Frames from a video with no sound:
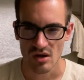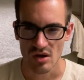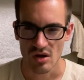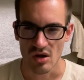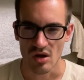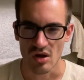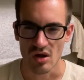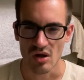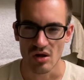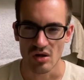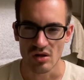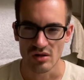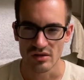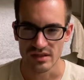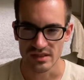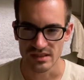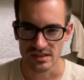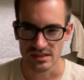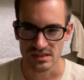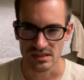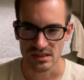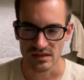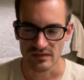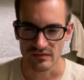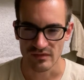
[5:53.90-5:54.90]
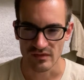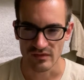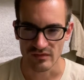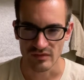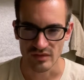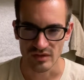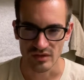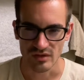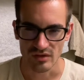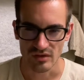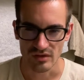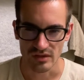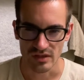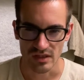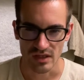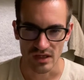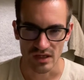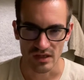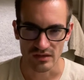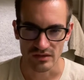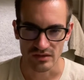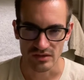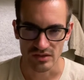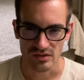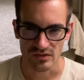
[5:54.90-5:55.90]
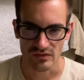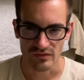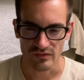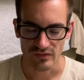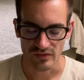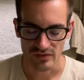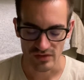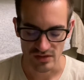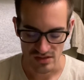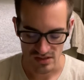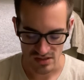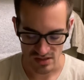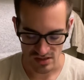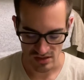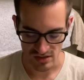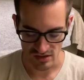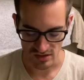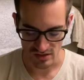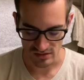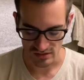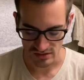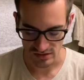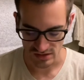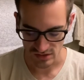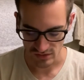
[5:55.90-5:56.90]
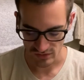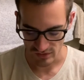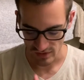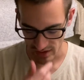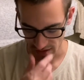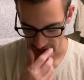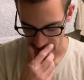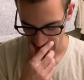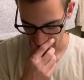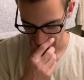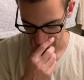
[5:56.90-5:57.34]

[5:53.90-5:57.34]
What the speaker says: all that stuff you've been holding on to for years, right?